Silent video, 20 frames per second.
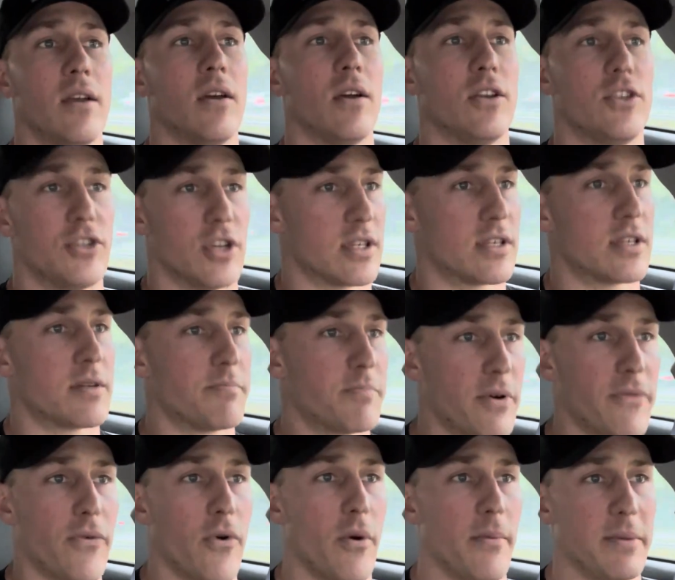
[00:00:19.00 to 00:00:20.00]
just
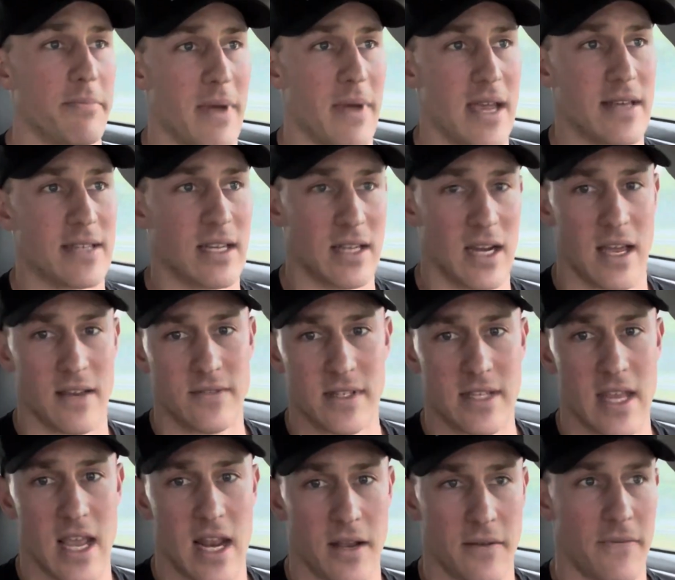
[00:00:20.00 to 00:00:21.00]
performing basic life
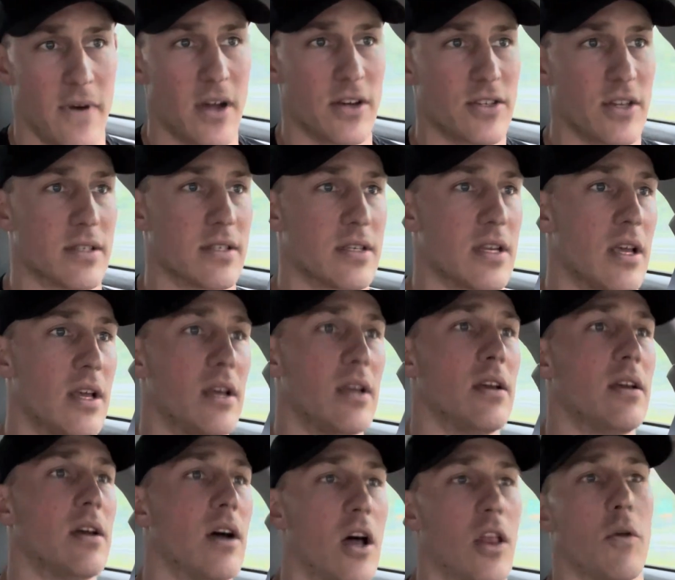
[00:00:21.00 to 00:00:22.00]
sustaining functions,
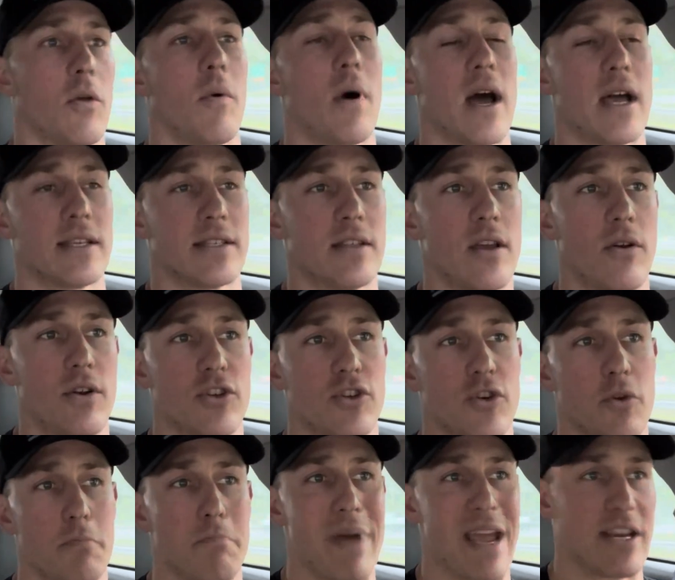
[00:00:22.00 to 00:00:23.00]
otherwise known as
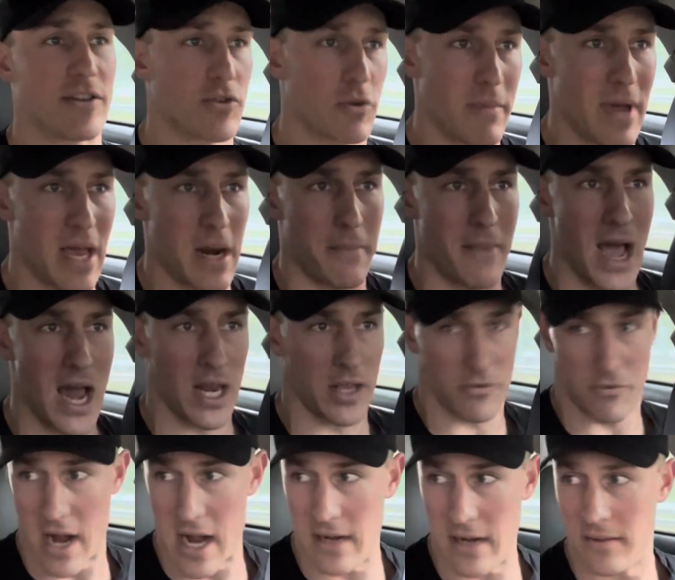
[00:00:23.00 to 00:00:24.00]
your basal metabolic
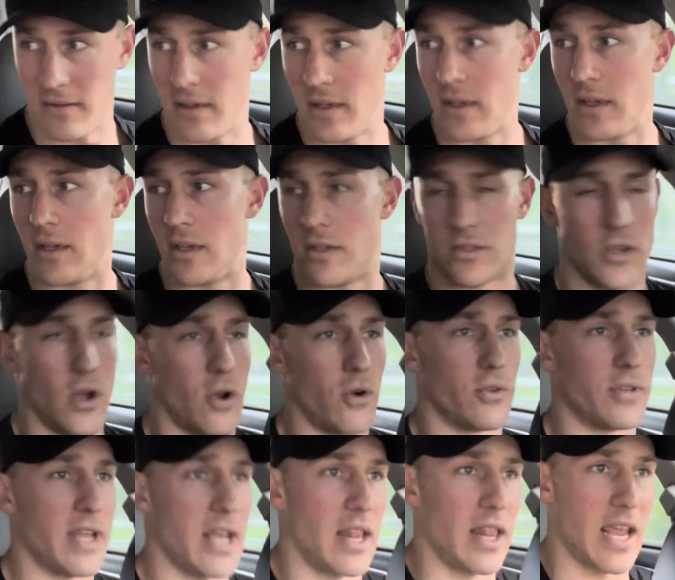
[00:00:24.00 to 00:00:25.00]
rate, total
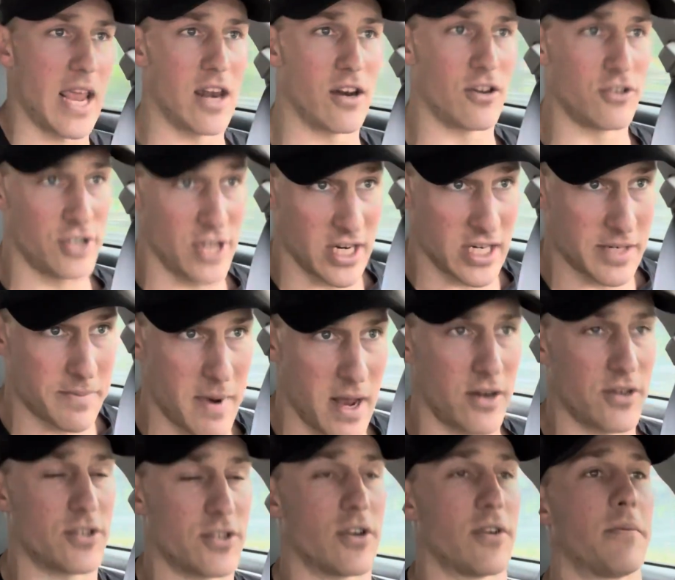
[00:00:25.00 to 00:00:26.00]
daily energy
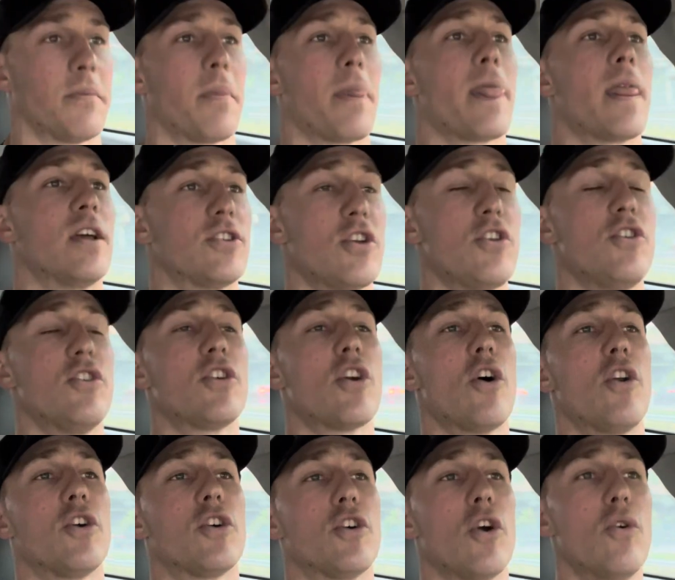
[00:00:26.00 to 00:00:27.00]
expenditure? So you go
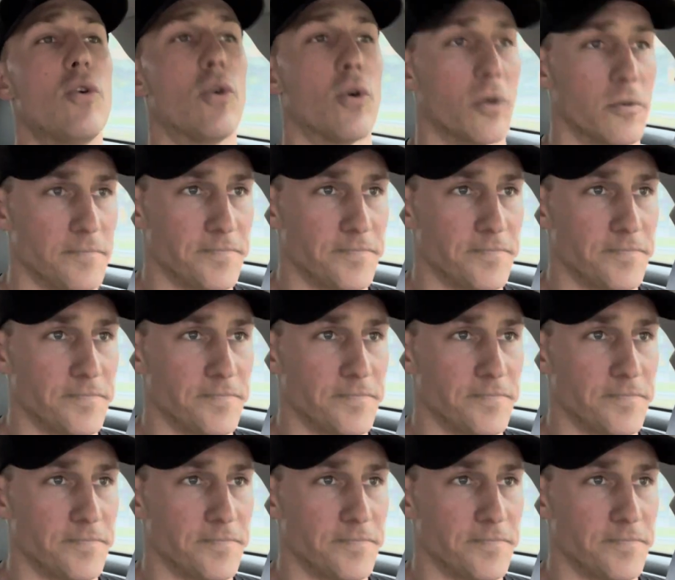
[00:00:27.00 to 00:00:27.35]
to Google,